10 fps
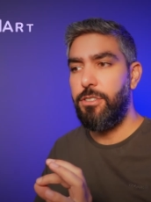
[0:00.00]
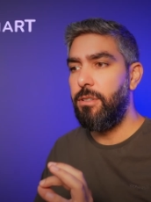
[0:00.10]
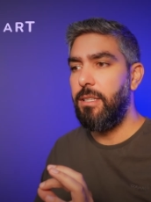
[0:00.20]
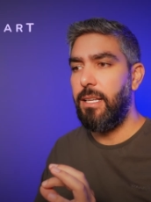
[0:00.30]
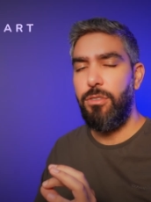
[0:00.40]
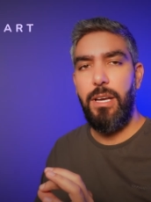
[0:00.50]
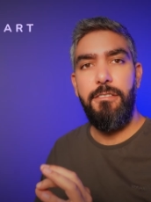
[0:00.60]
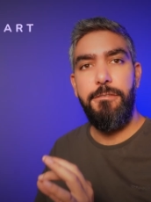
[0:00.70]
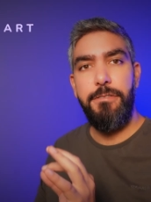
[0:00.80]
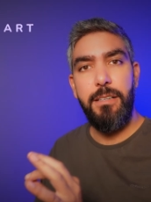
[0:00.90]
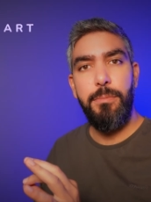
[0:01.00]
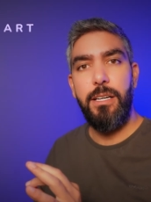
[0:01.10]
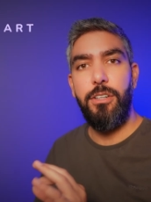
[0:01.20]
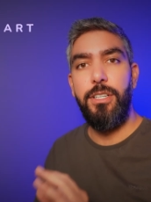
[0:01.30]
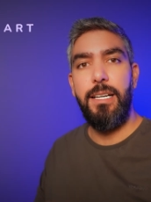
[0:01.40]
sure that you have
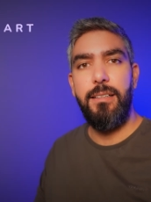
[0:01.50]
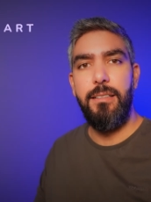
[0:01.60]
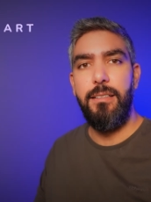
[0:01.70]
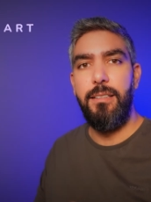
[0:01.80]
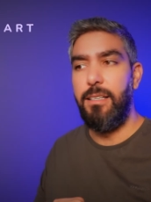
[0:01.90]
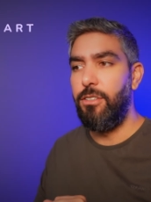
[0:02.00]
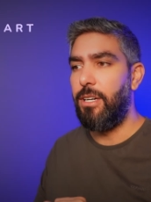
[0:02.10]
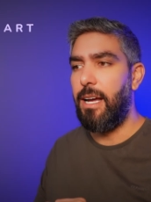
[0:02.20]
Figma connected in your